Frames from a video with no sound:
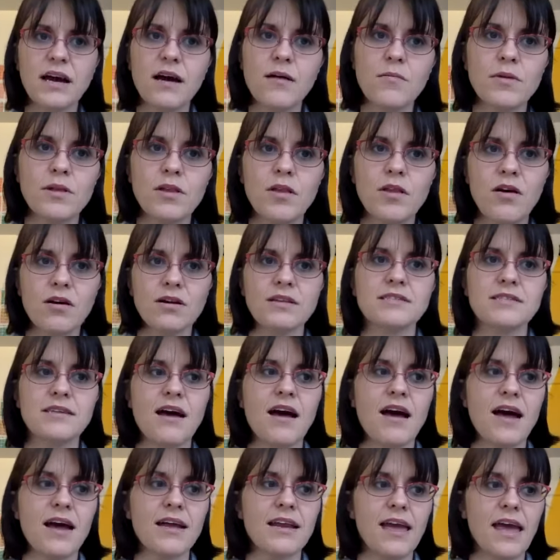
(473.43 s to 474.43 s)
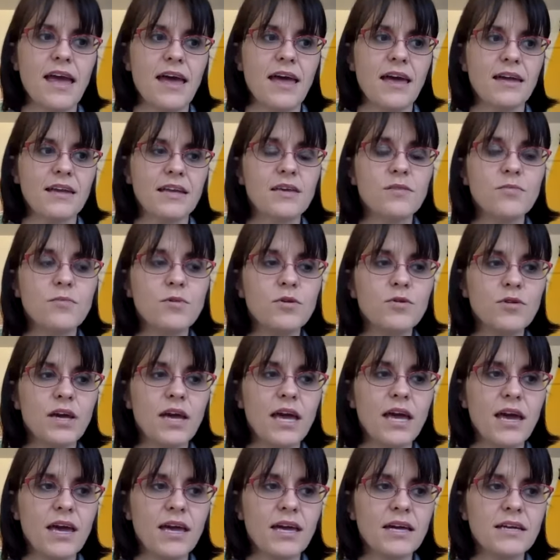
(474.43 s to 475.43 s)
come alongside and
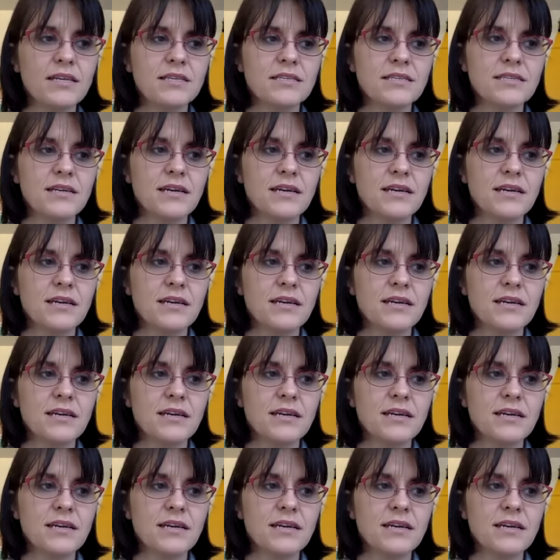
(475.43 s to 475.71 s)
communicate